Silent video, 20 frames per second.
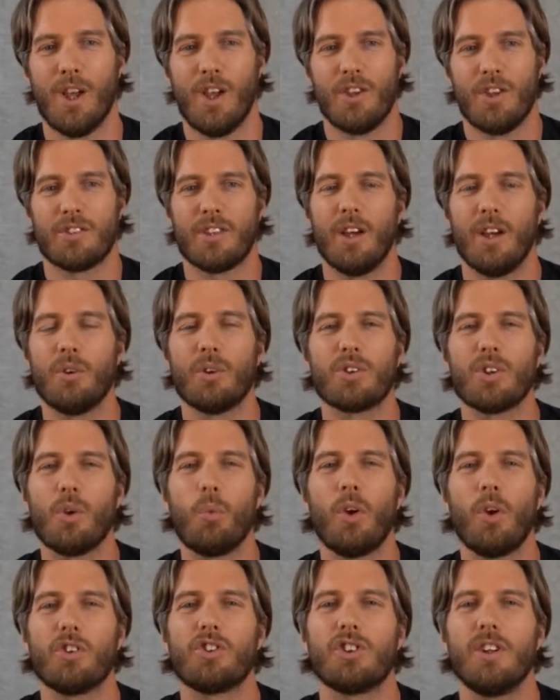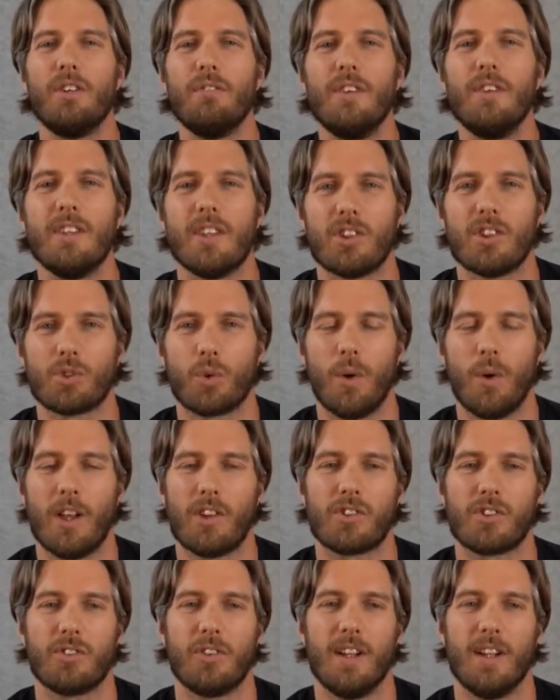So what's driven this
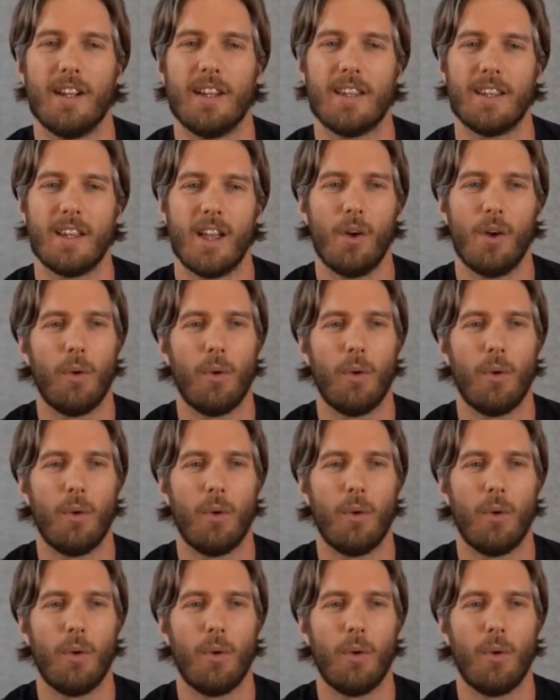quest really?